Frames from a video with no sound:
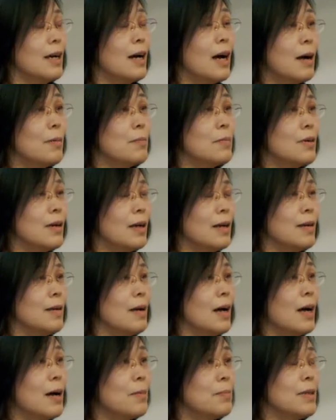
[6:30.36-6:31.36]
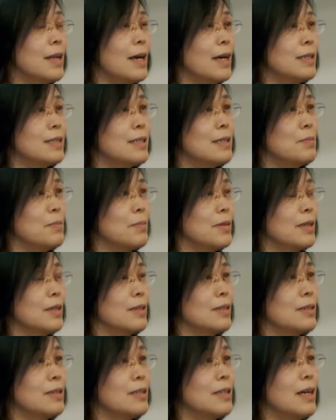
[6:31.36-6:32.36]
harm, uh, harmless
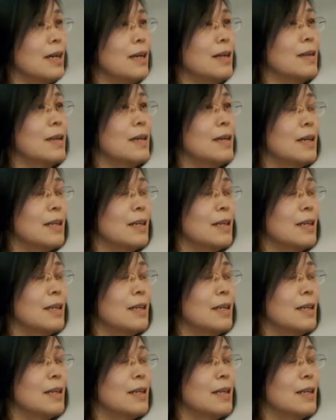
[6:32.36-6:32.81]
because uh,